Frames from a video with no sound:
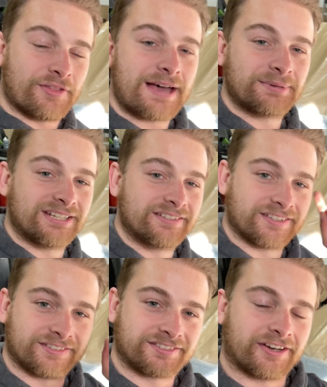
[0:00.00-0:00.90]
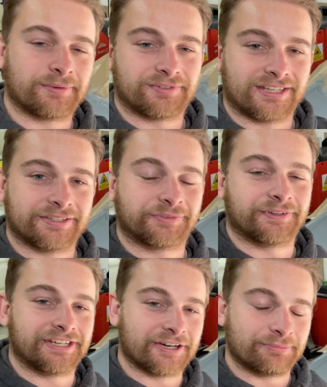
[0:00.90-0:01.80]
that means it's time to end this
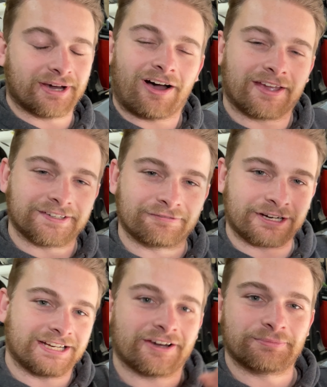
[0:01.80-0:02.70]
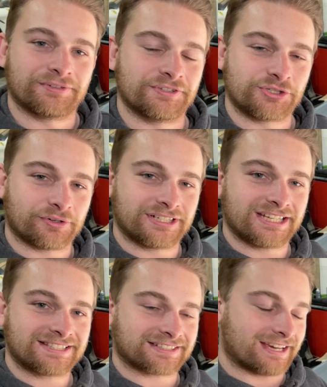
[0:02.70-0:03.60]
video, but I really hope you've enjoyed
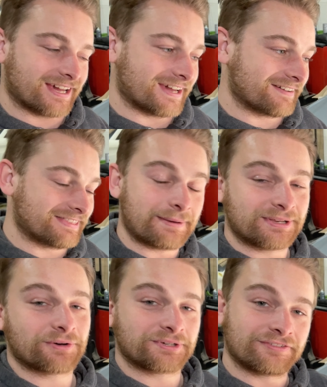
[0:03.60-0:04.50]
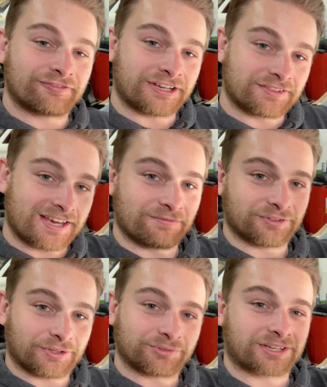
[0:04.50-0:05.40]
it. Let me know what you think the end
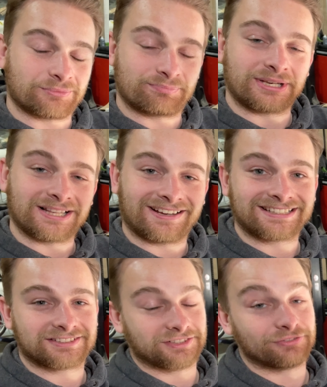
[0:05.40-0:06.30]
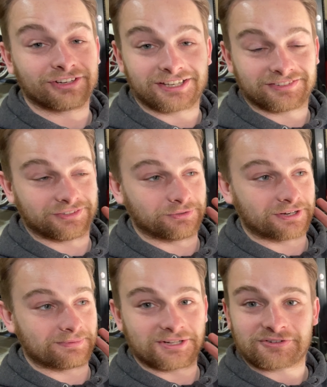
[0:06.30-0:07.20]
result's going to be like. Do you think it's still
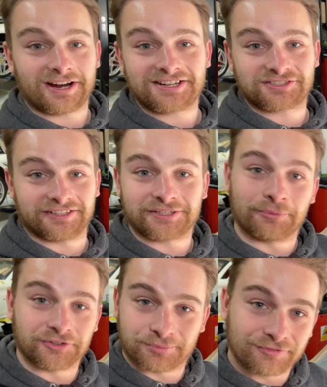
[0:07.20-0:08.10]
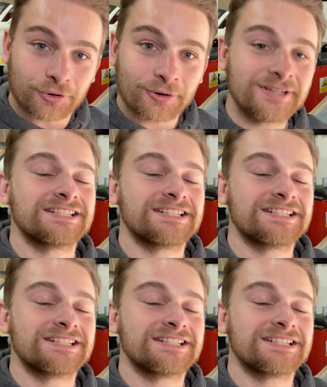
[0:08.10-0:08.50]
going to be trash like it was before?